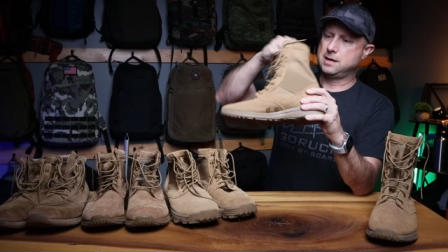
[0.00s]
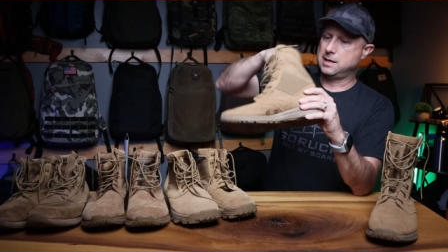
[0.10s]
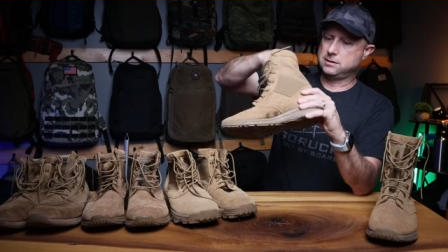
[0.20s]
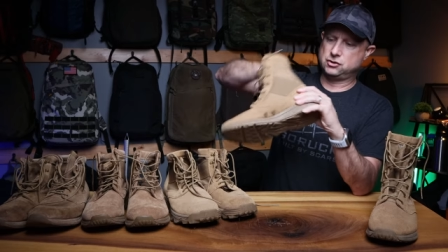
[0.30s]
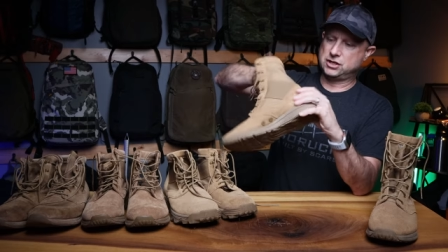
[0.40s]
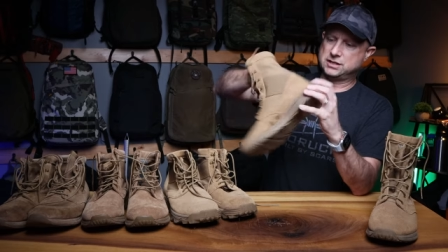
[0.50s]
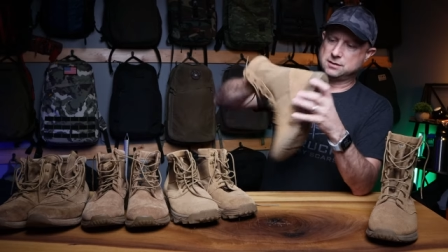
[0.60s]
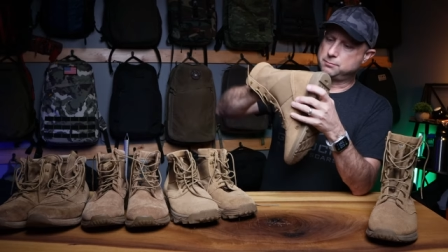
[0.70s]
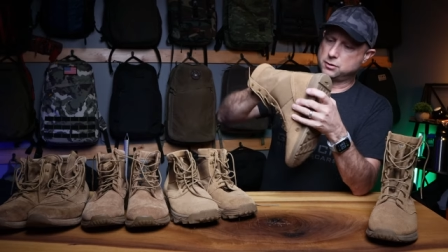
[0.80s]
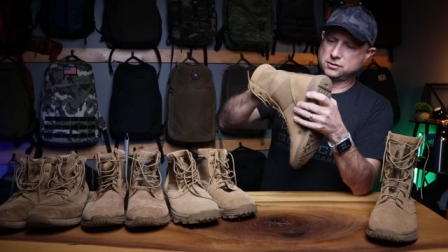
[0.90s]
And
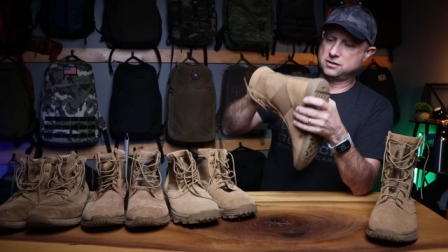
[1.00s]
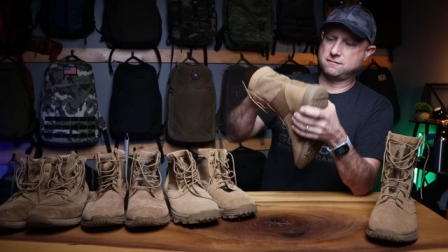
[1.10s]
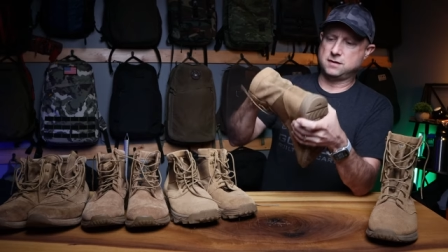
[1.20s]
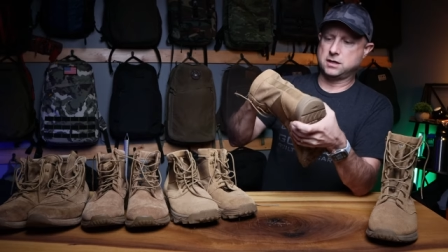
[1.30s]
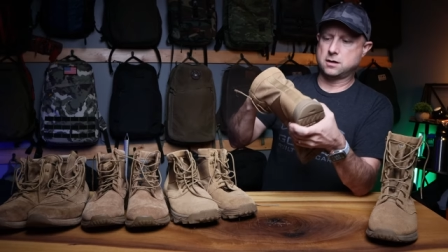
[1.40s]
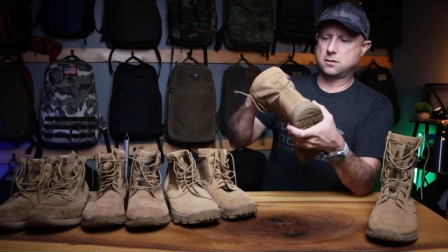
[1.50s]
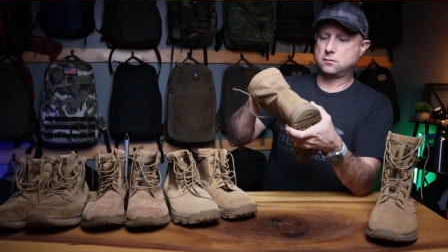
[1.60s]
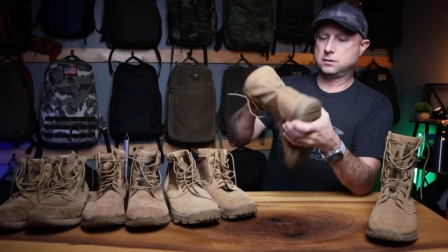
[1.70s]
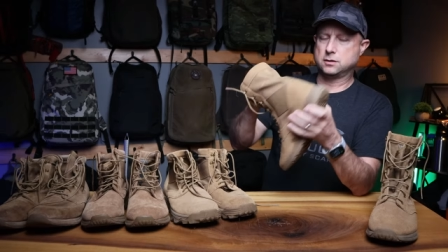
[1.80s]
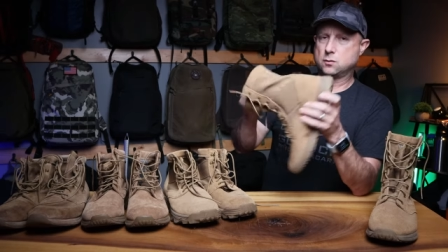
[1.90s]
Jason posted a
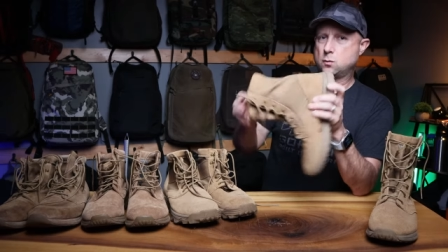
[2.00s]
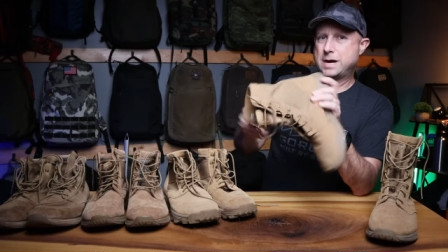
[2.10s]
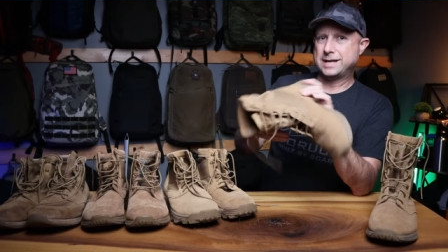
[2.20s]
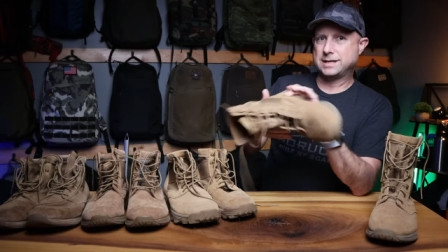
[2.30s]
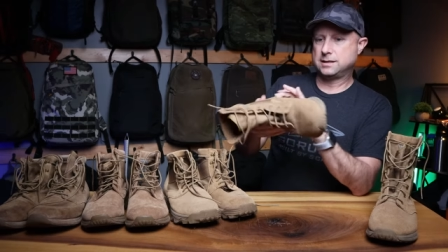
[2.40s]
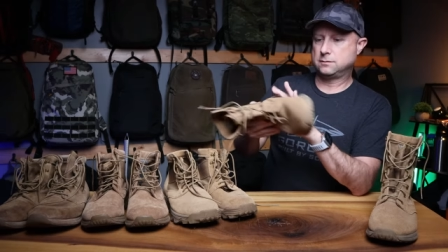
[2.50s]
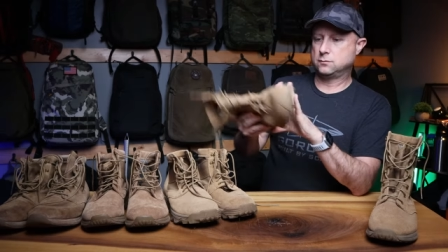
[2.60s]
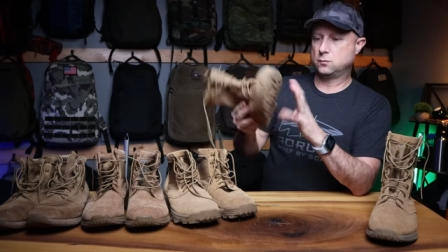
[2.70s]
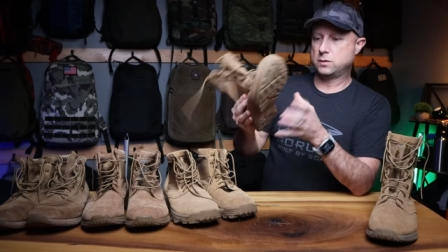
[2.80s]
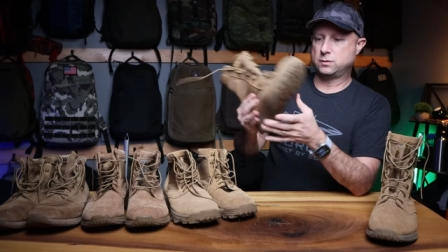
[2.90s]
video, you know, why they
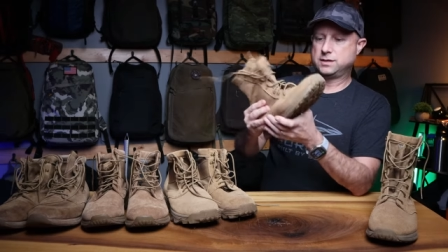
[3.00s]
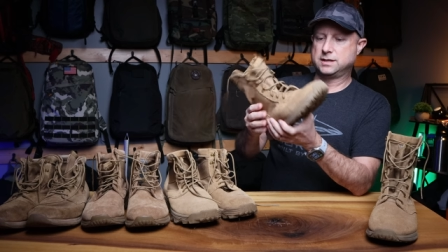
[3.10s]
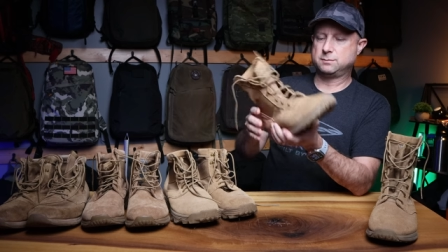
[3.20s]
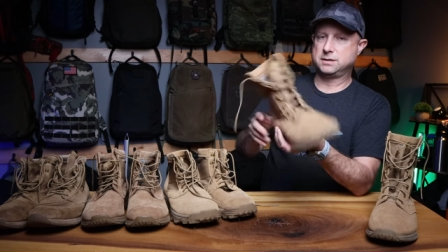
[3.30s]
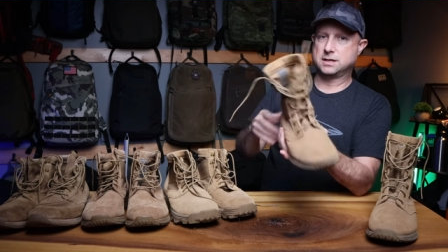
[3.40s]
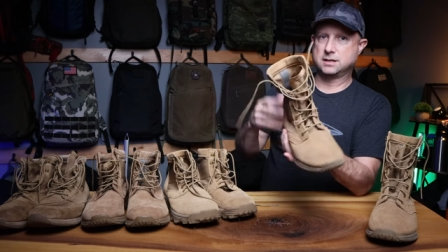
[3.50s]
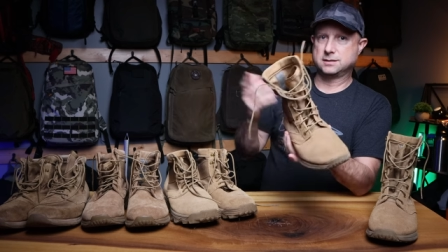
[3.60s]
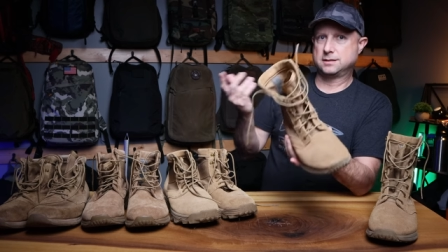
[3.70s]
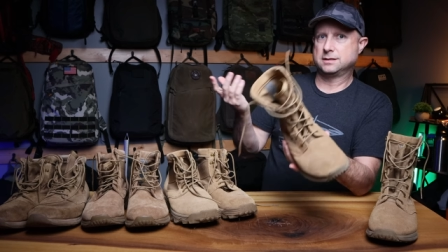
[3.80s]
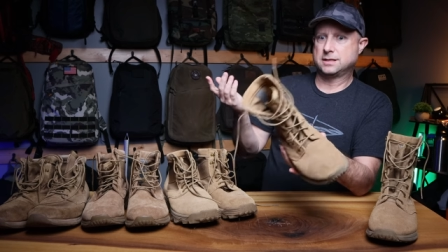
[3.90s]
went with this
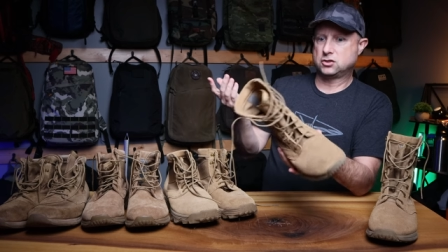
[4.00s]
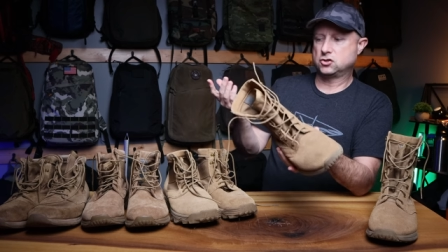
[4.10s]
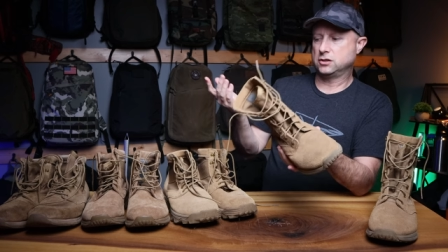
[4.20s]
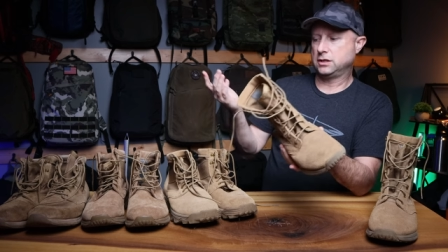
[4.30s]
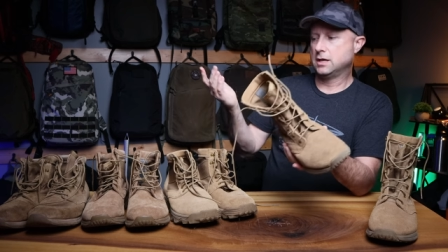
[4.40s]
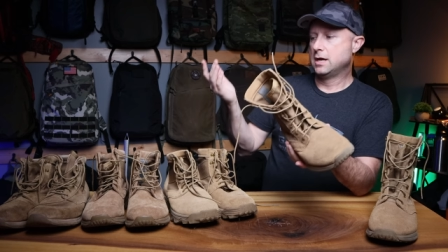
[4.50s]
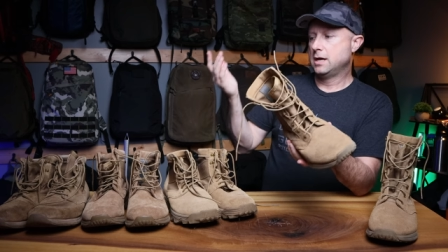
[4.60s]
because essentially